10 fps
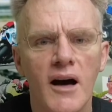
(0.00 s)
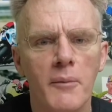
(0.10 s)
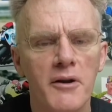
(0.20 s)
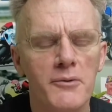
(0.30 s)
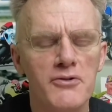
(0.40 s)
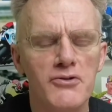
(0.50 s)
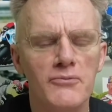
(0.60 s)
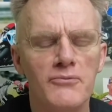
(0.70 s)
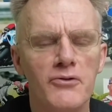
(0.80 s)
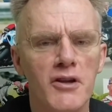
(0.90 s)
I bet there were
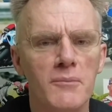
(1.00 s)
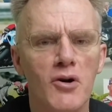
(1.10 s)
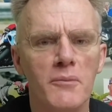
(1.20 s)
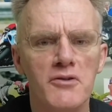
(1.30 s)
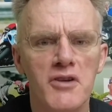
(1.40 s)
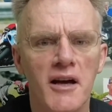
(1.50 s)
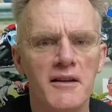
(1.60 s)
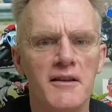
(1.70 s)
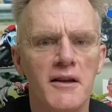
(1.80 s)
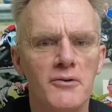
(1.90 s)
some funny moments you had
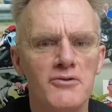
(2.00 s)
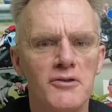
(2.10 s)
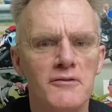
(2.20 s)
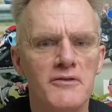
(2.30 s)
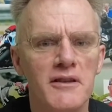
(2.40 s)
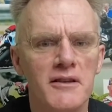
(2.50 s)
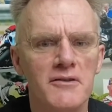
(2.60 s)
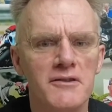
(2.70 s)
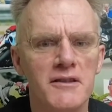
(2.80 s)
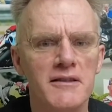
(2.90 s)
in those sort of
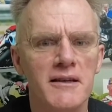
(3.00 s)
vehicles at the